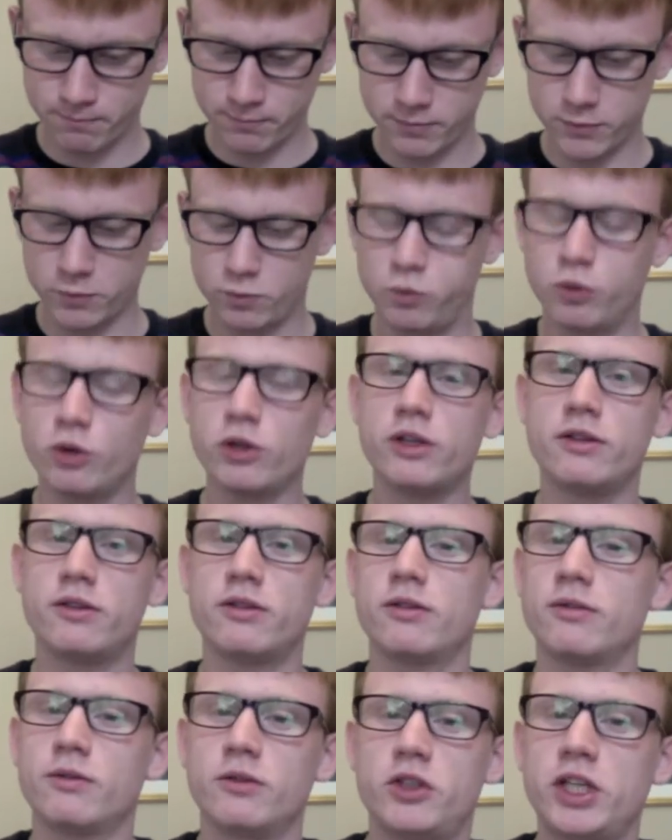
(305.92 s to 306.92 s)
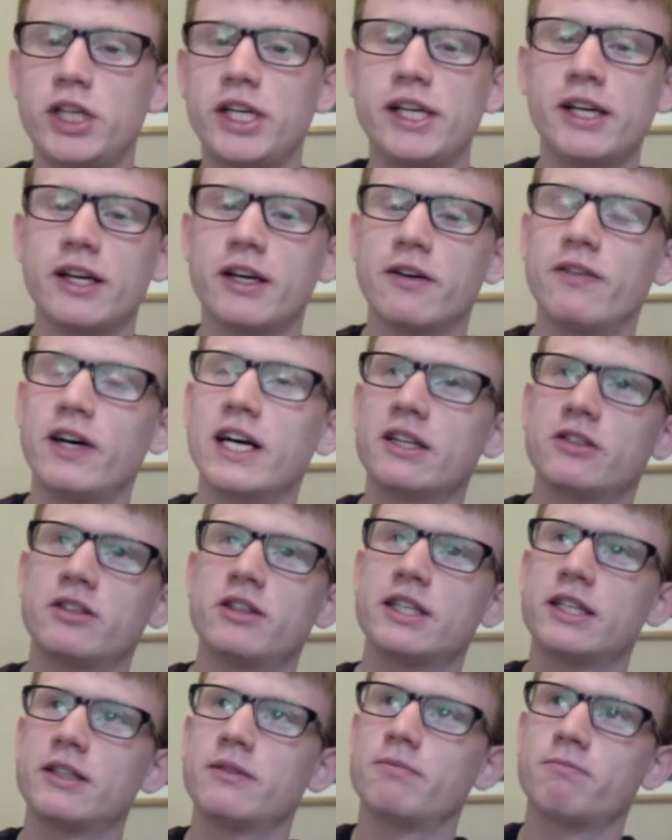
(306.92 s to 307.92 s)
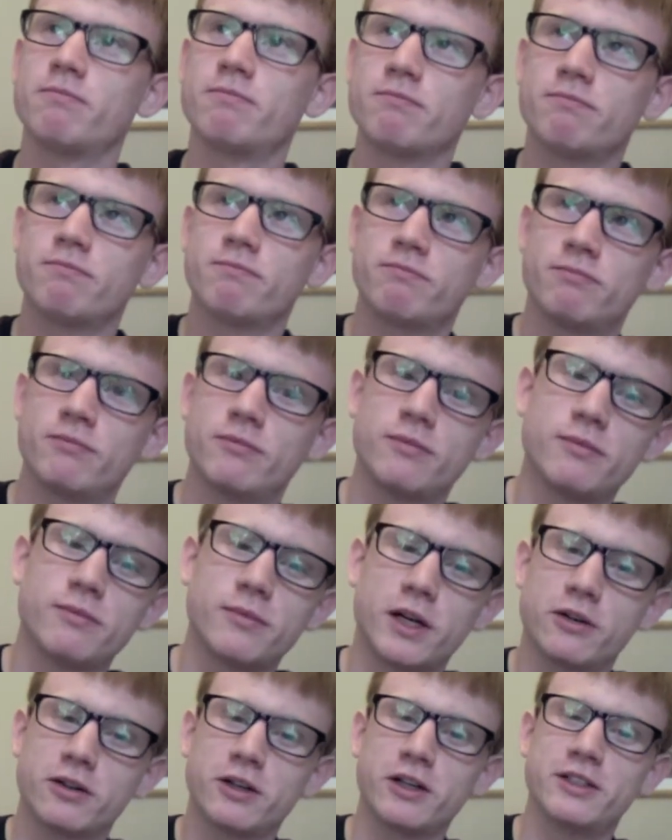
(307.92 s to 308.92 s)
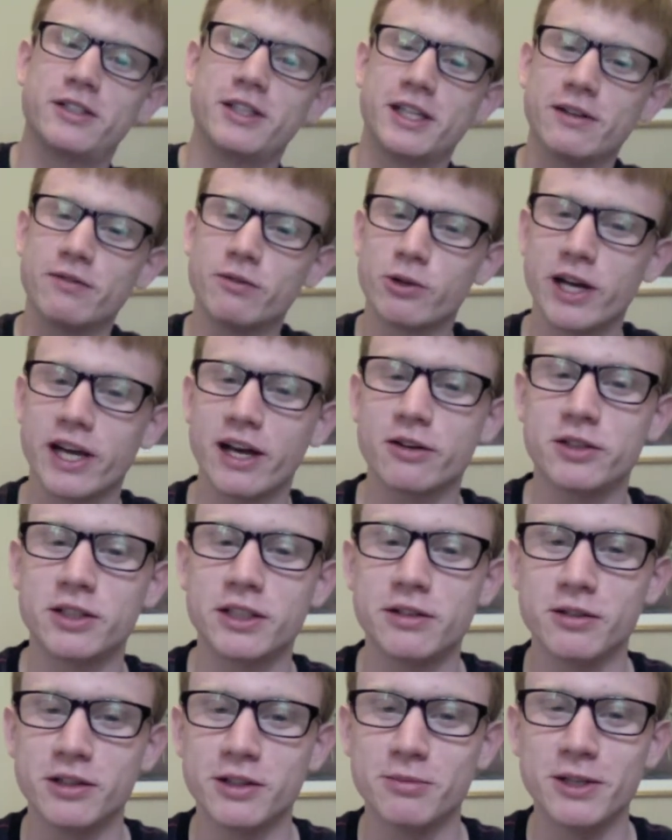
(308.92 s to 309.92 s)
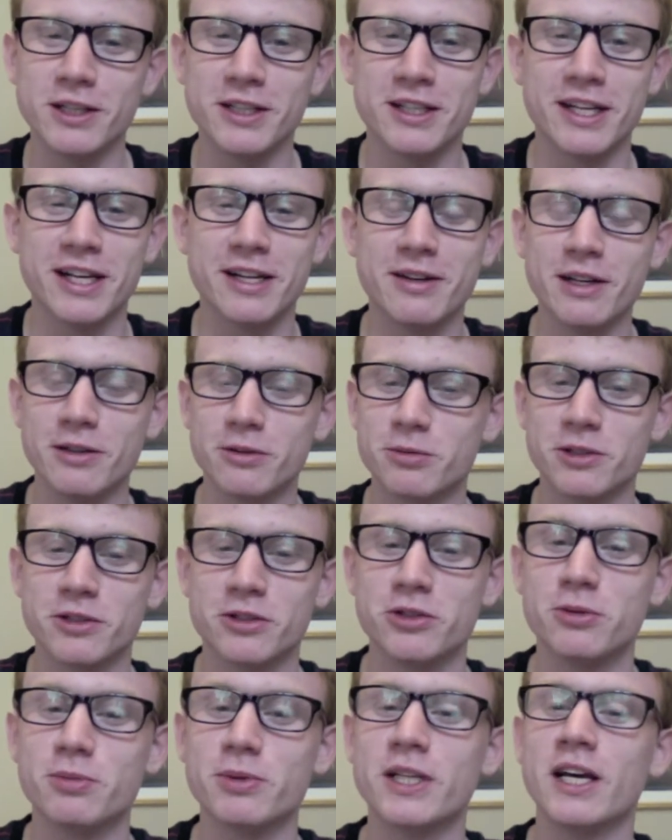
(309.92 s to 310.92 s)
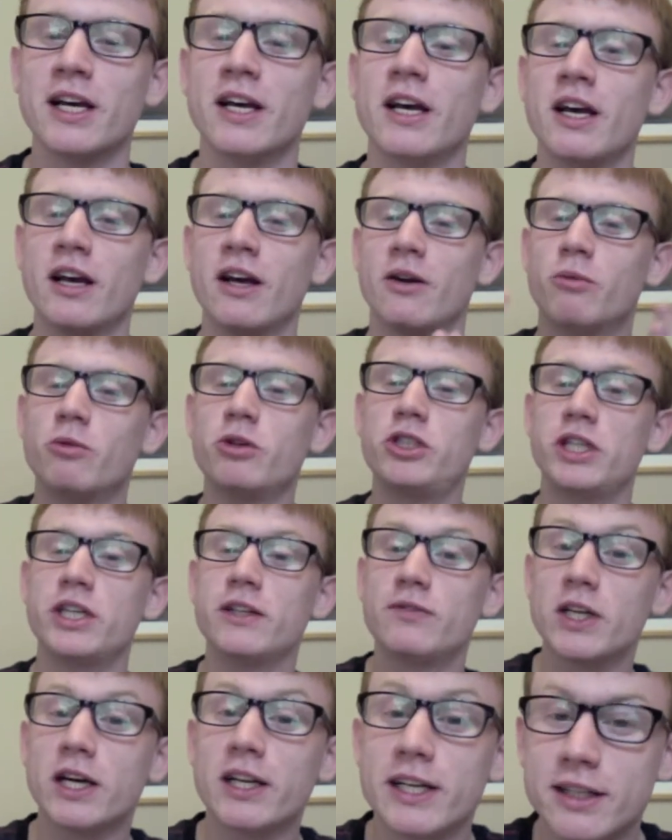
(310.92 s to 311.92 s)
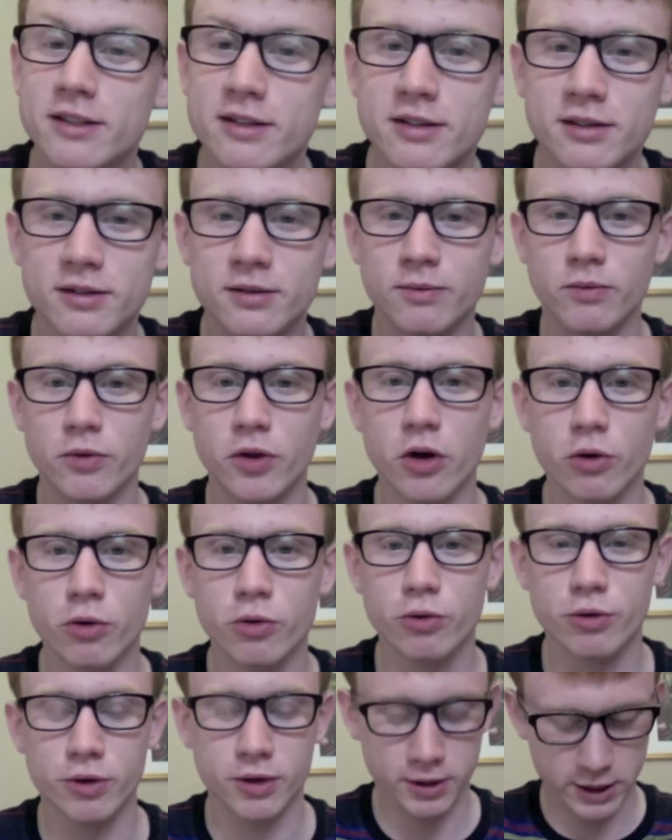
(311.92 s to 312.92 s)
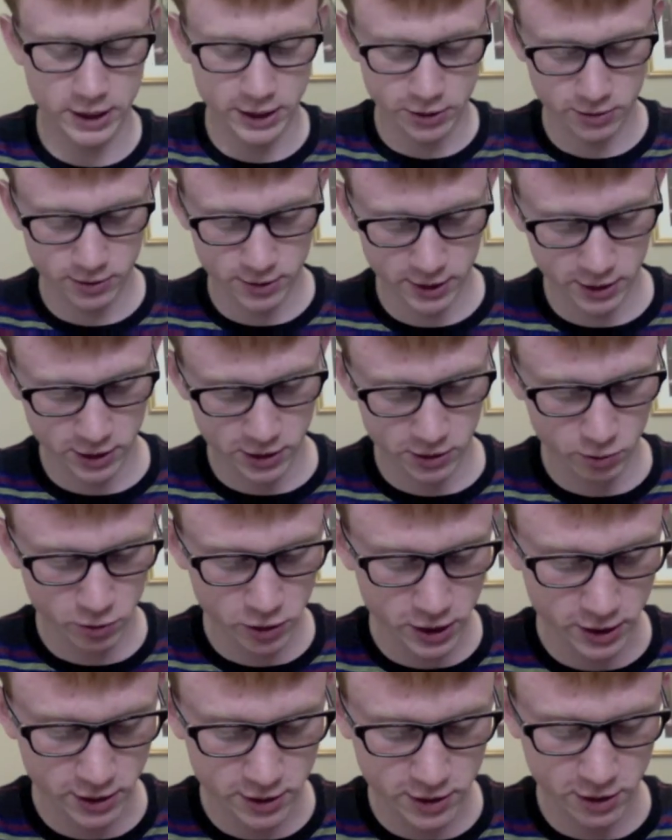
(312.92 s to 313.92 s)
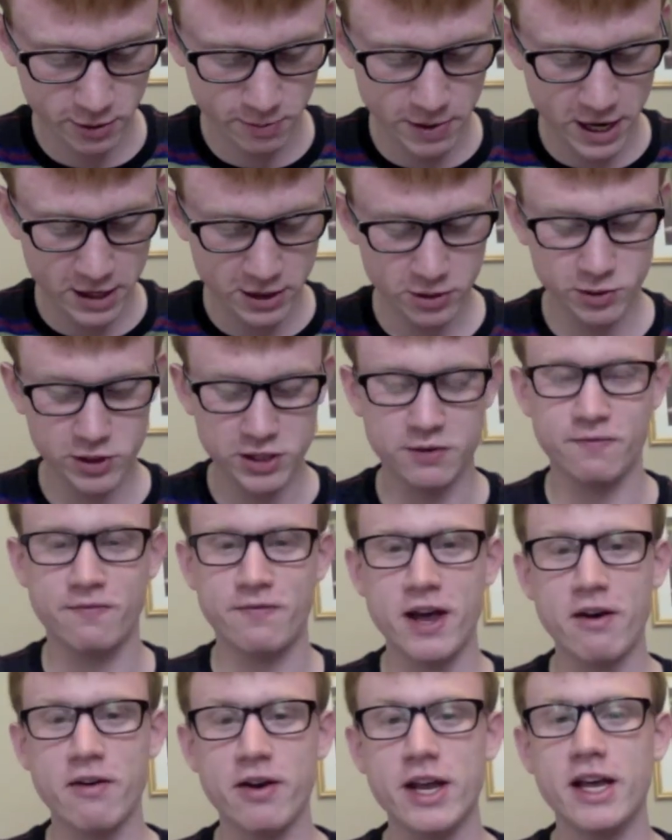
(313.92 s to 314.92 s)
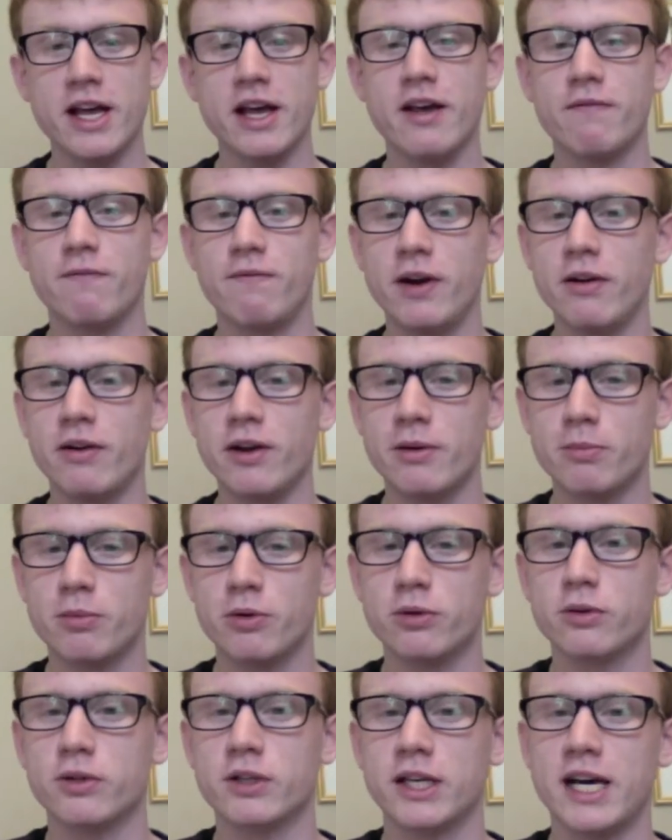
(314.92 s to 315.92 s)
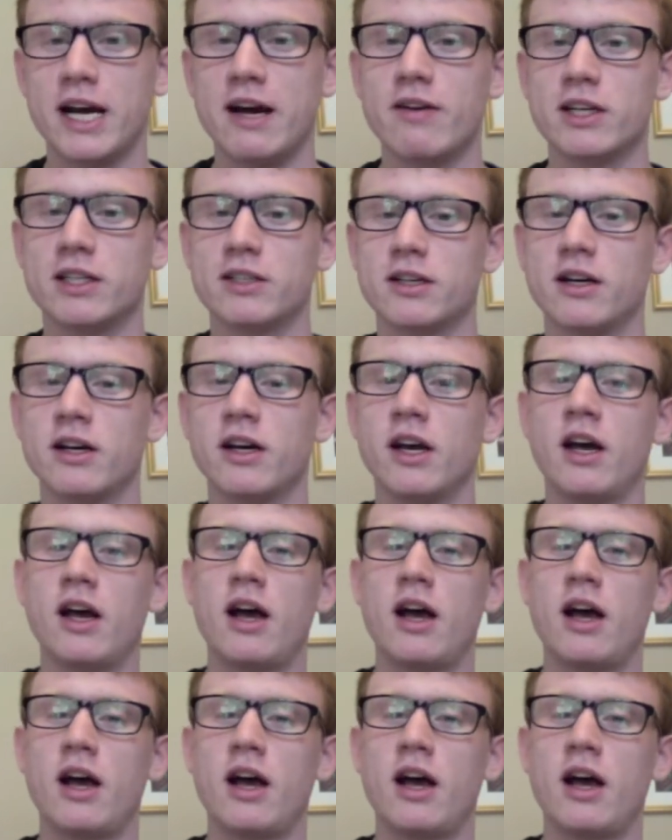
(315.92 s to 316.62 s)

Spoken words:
Would she have actually... I was going to give away how she killed her mother then, that would have been stupid. Would she have done it? No, I don't think she would. So Pato is a very, very important character